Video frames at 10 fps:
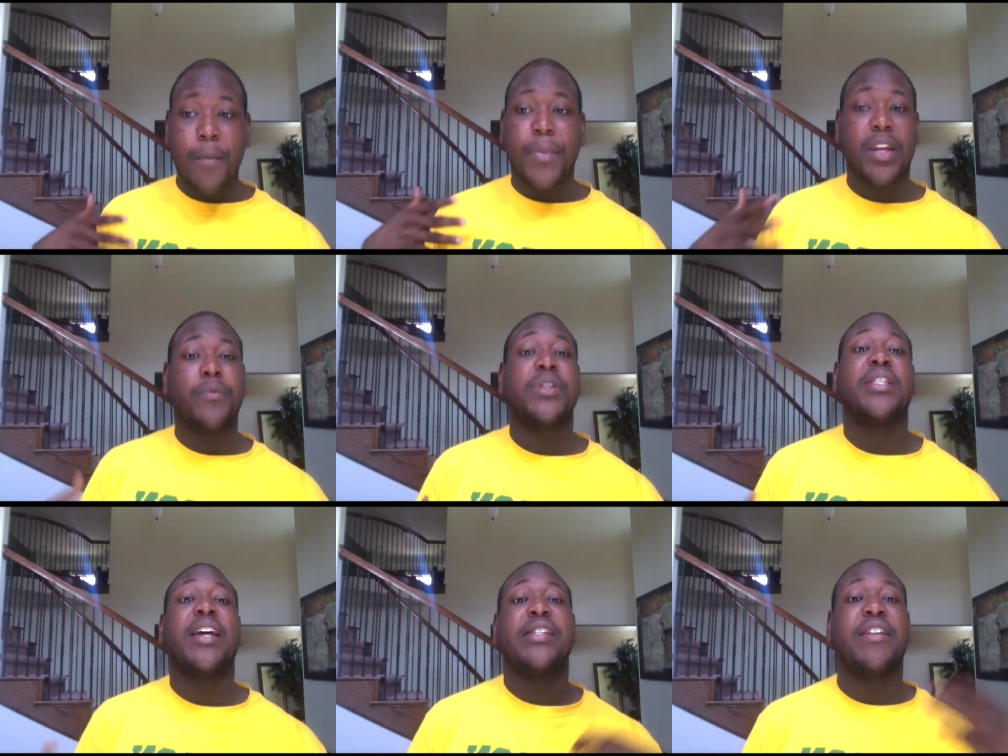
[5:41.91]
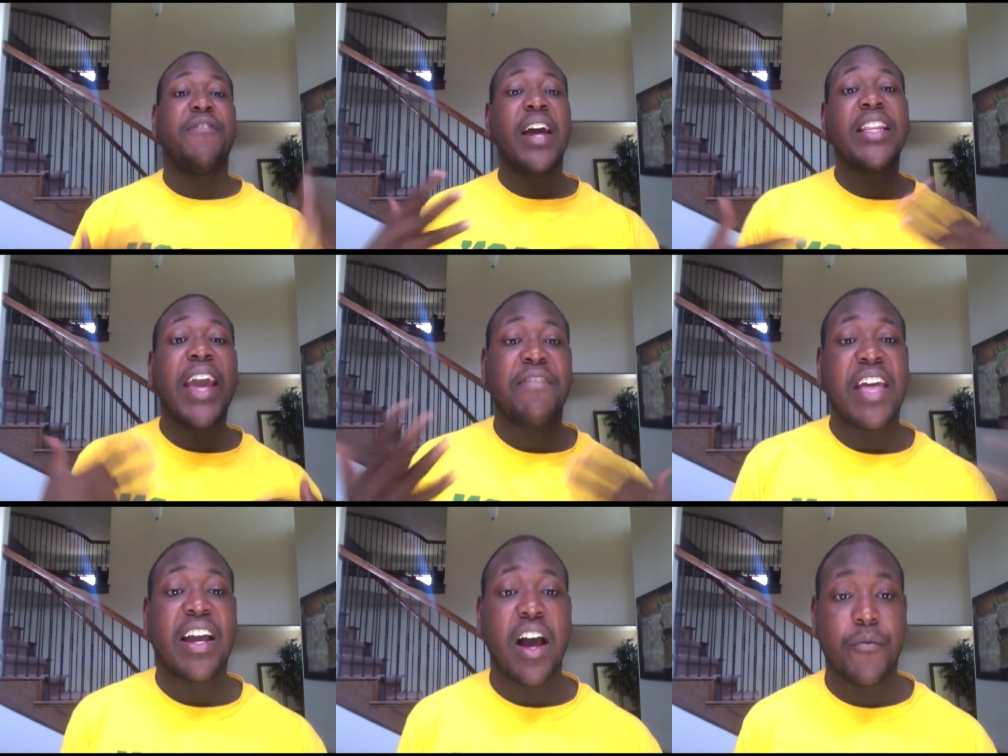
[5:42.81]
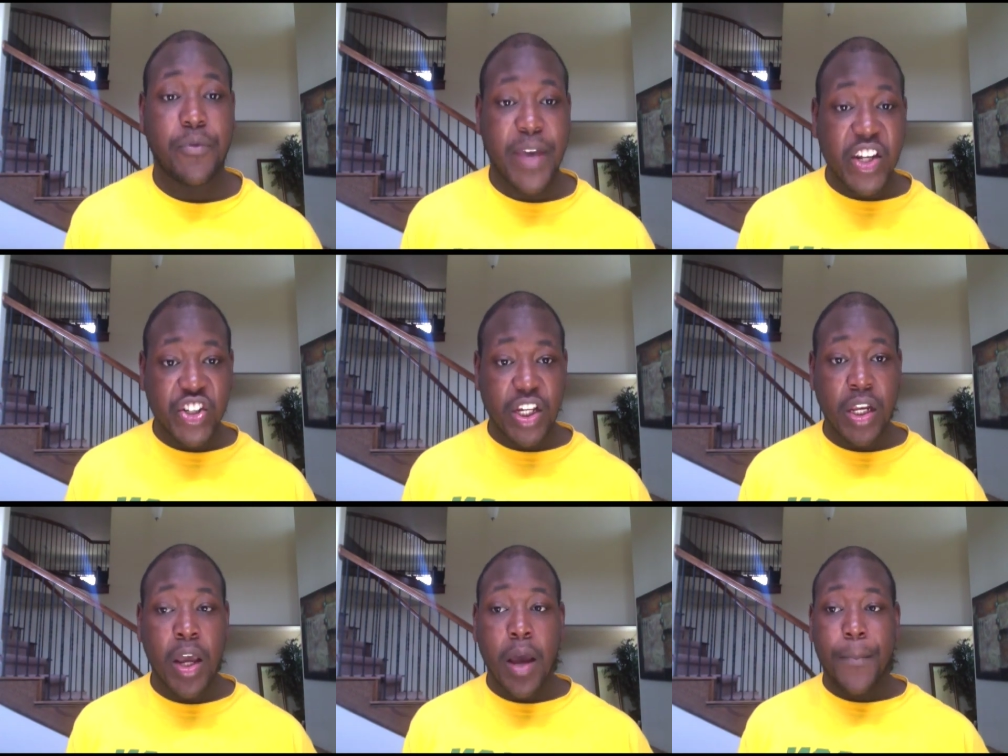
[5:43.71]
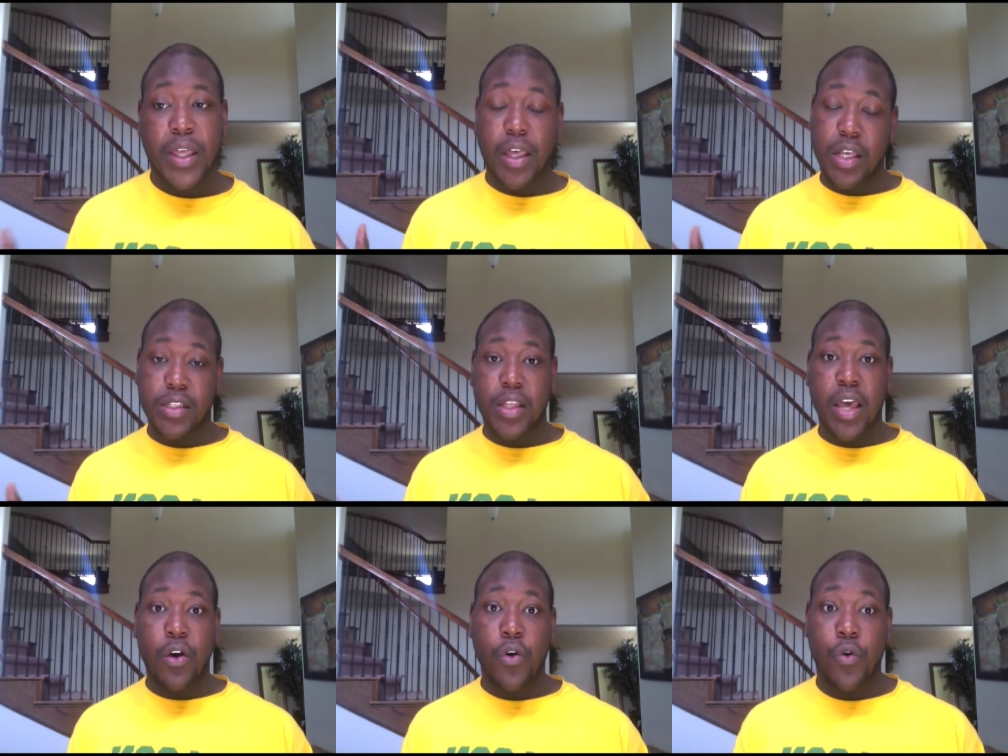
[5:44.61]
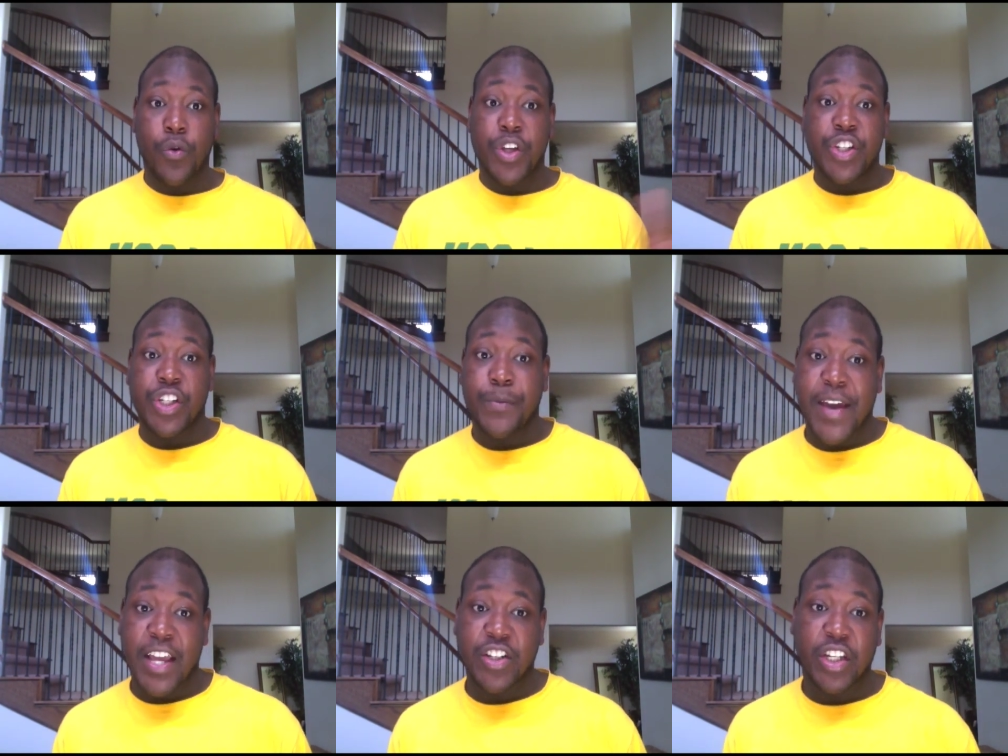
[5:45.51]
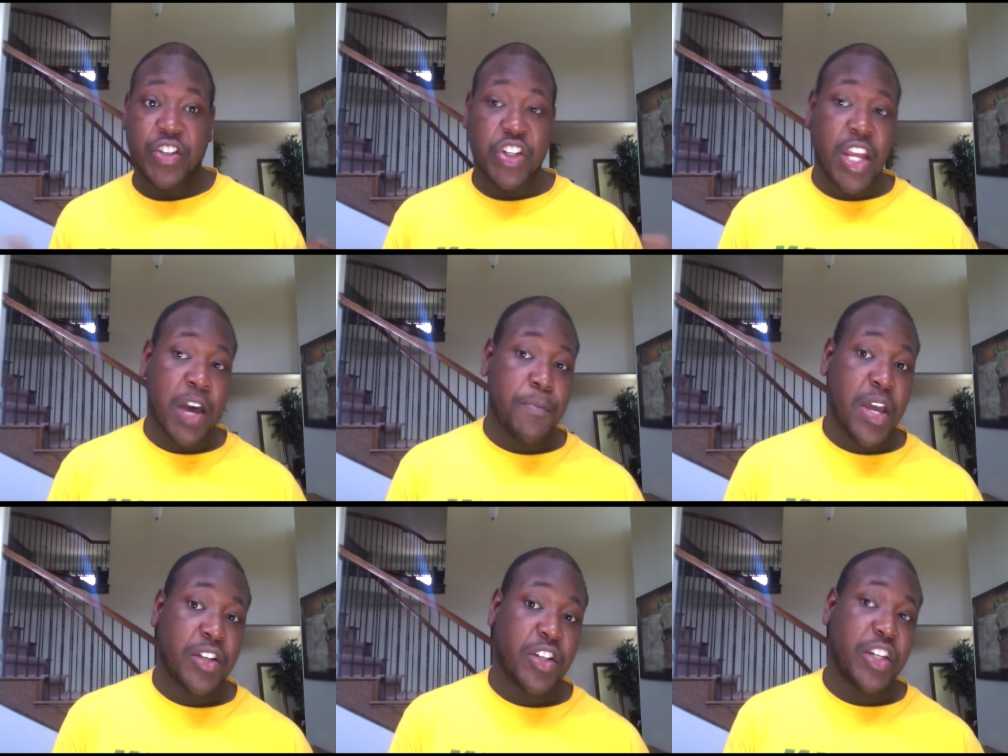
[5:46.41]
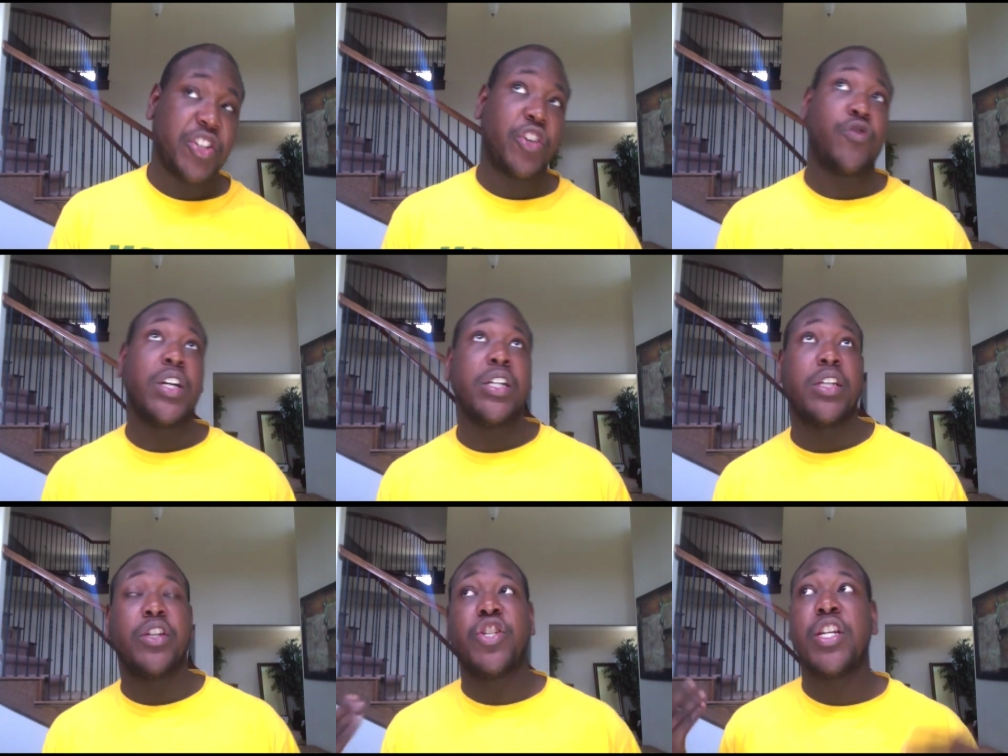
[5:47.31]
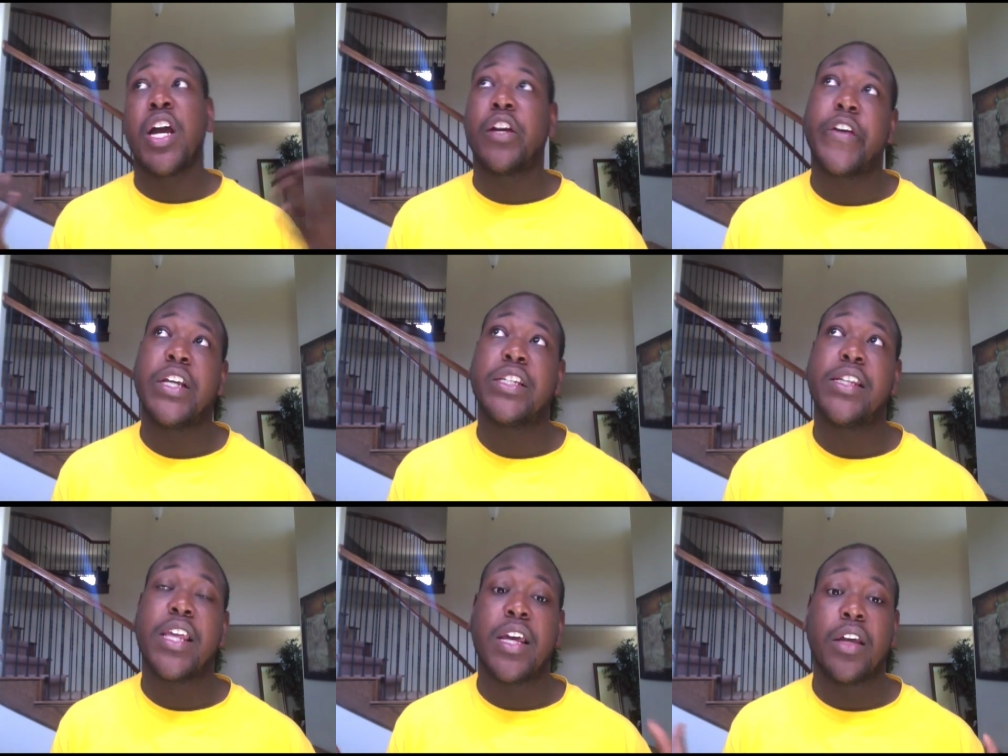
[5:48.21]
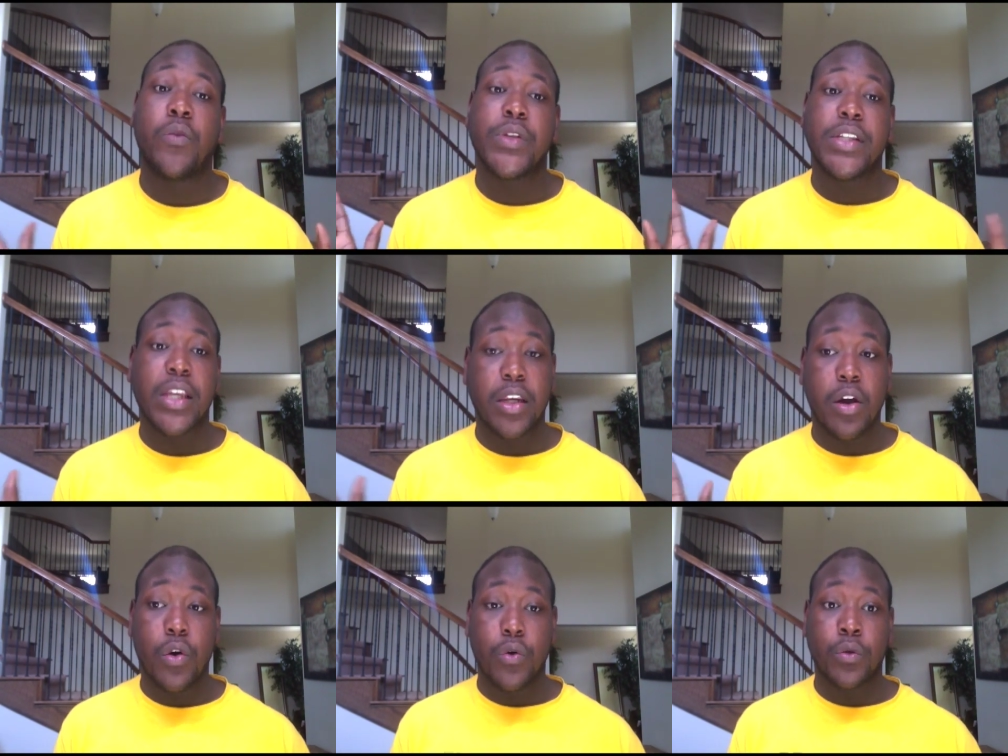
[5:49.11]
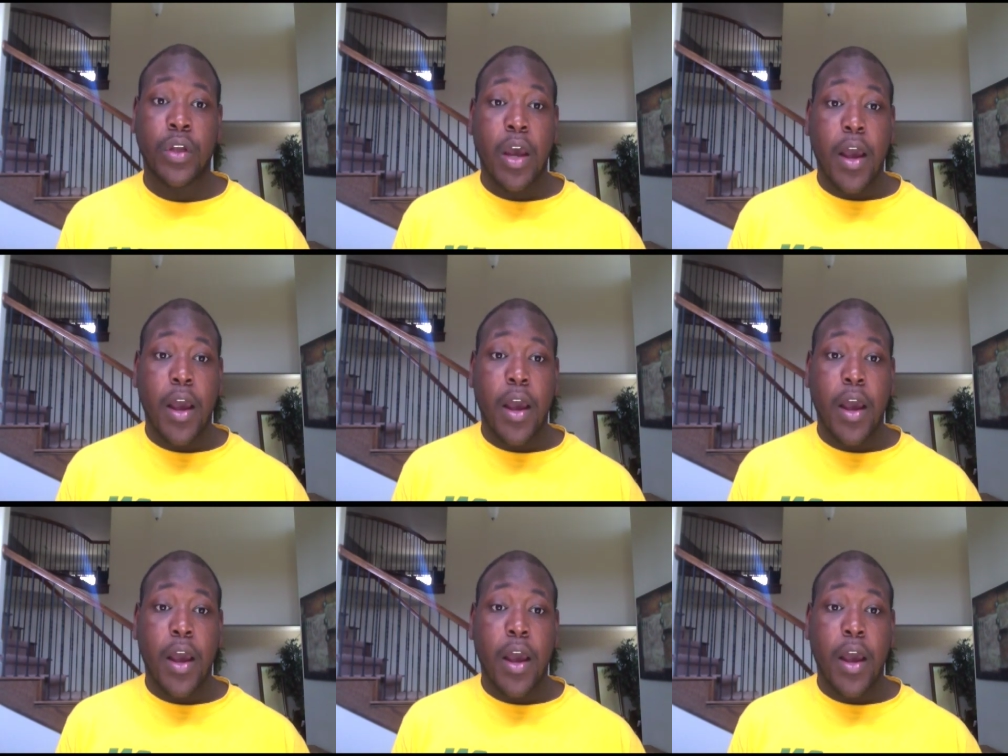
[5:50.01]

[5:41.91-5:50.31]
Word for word: but it was nice to finally have that confirmation because that whole is she magic, is she not magic, is she crazy, is she not crazy thing was getting old.